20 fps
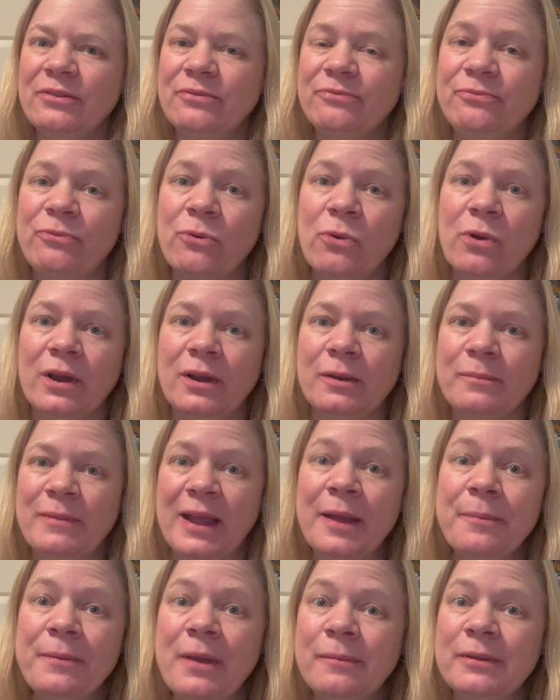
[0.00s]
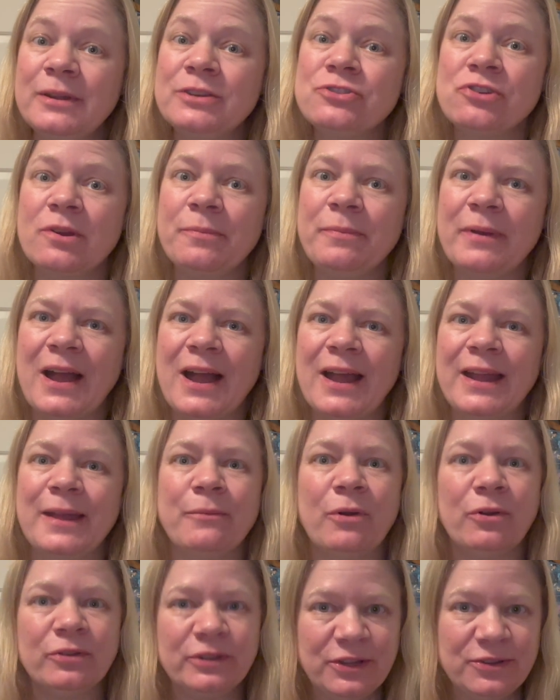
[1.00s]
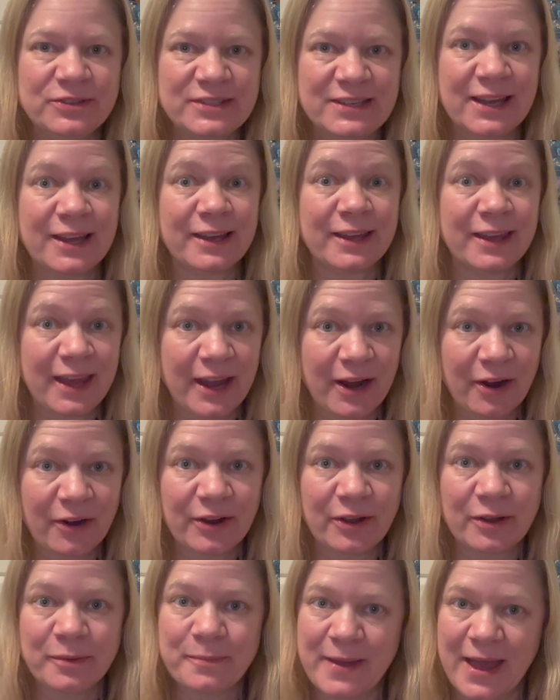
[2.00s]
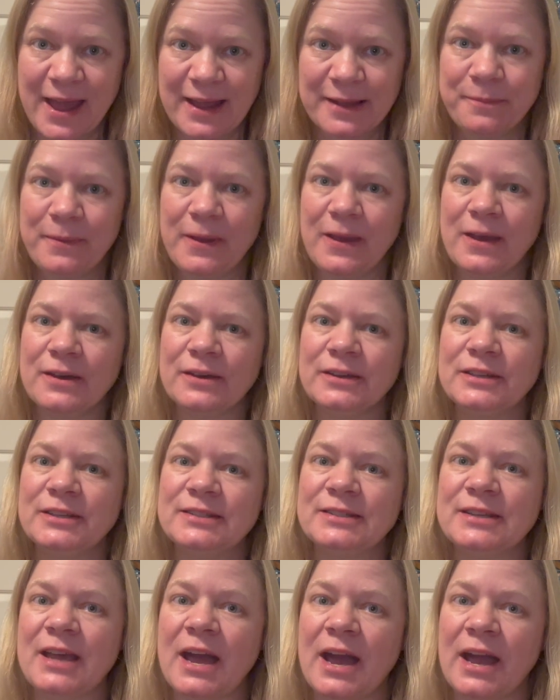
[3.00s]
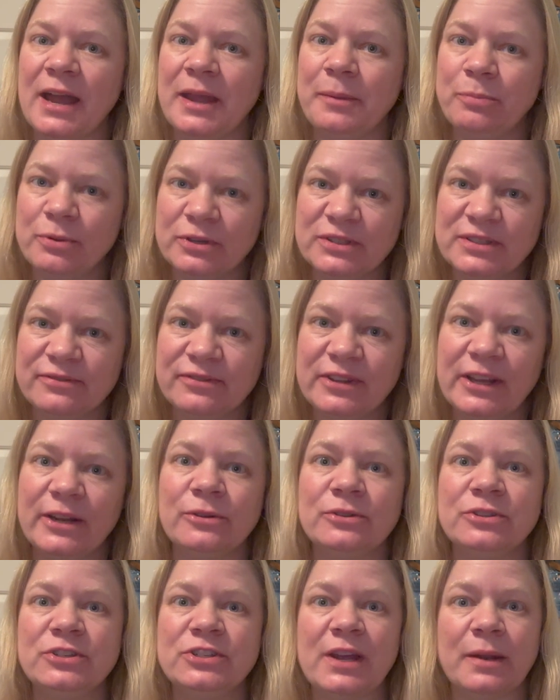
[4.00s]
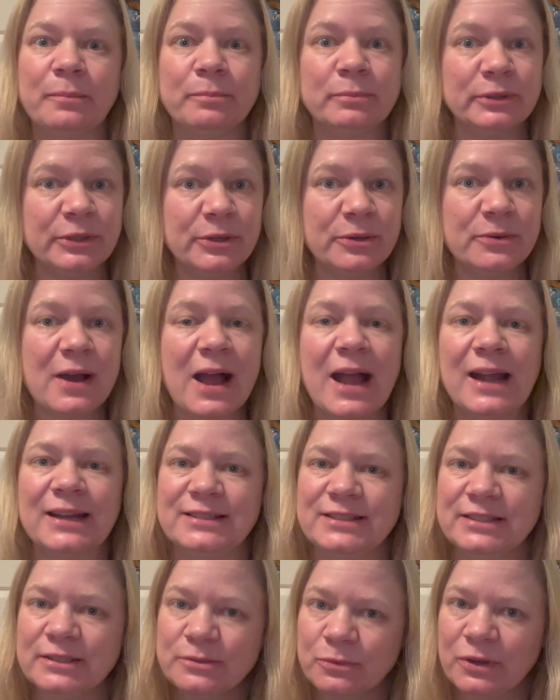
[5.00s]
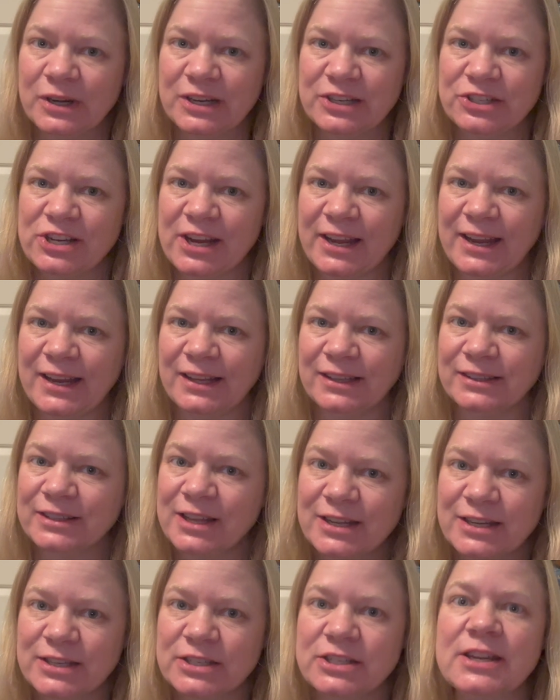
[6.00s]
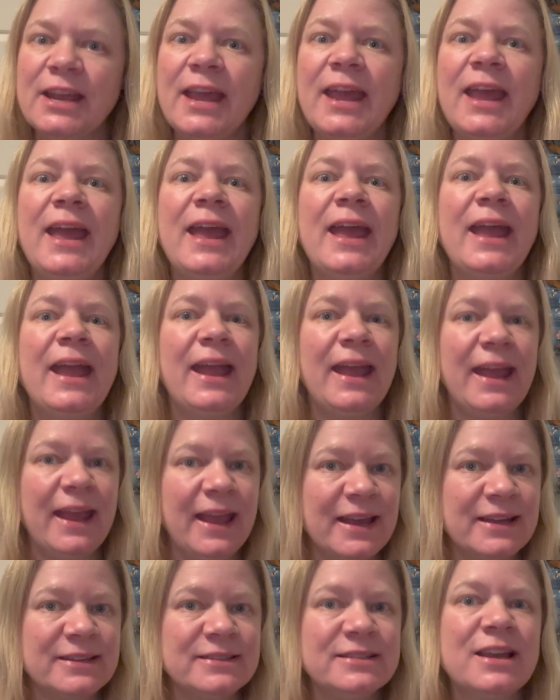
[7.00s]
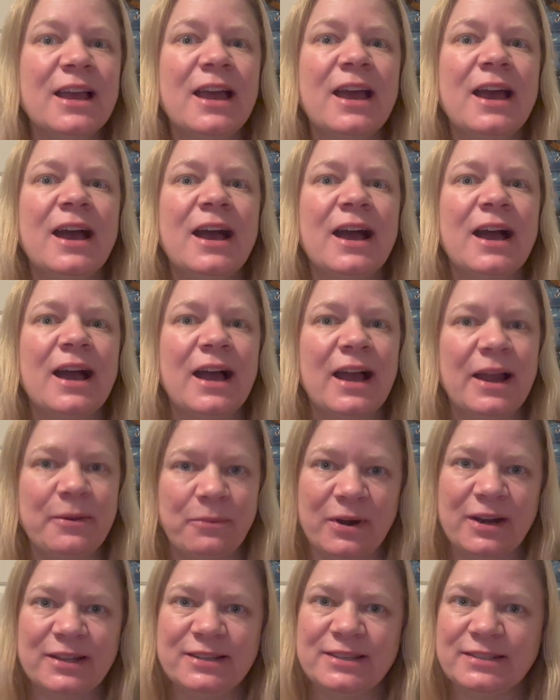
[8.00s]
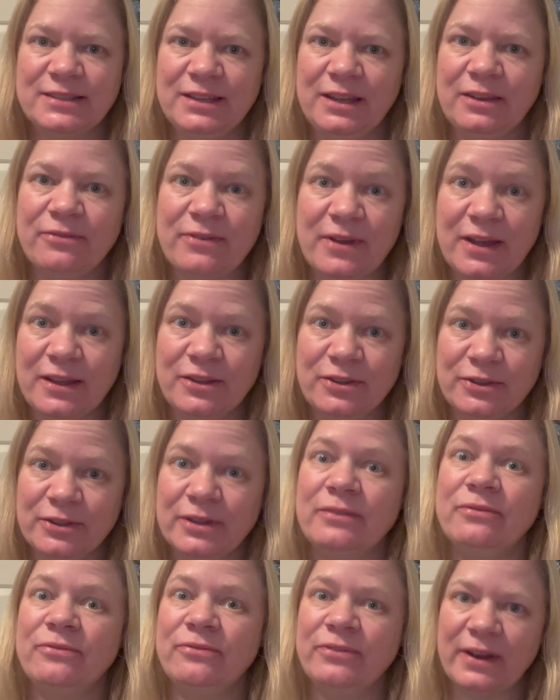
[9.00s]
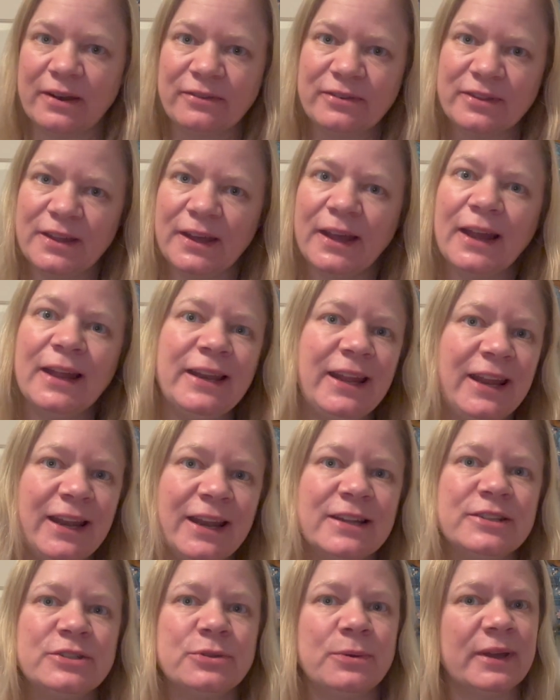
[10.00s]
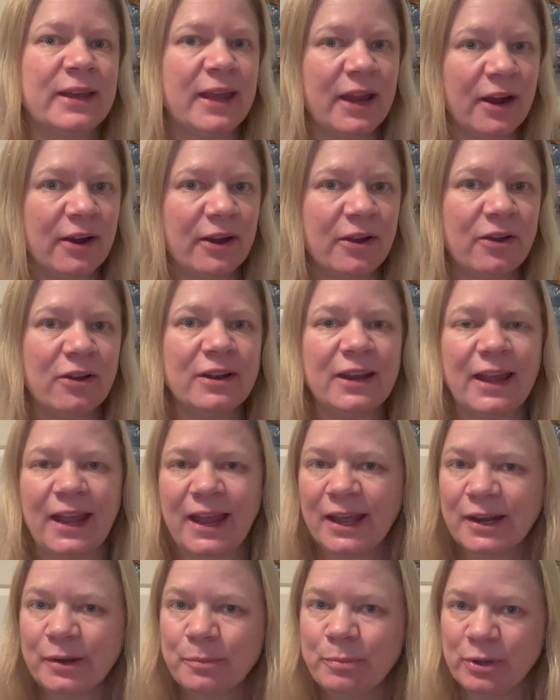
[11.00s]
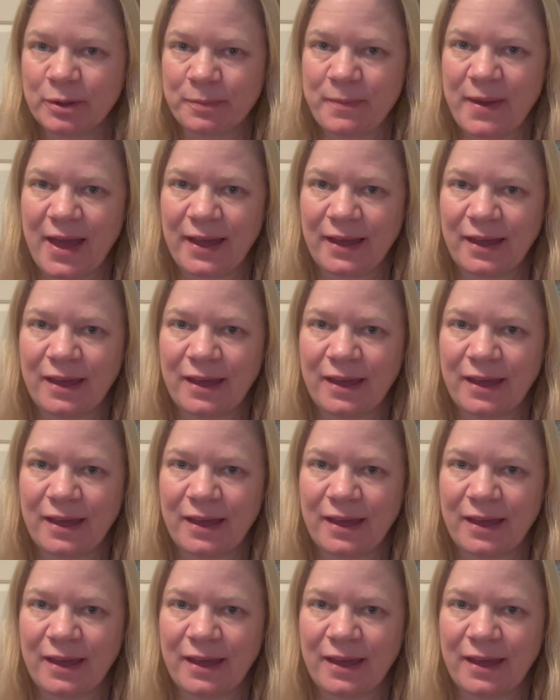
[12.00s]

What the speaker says: For my upcoming trip, I am only using a carry-on bag because I booked a flight on JetBlue. I didn't want to check any luggage, and I wanted to see if I could fit everything I need into a carry-on and a book bag.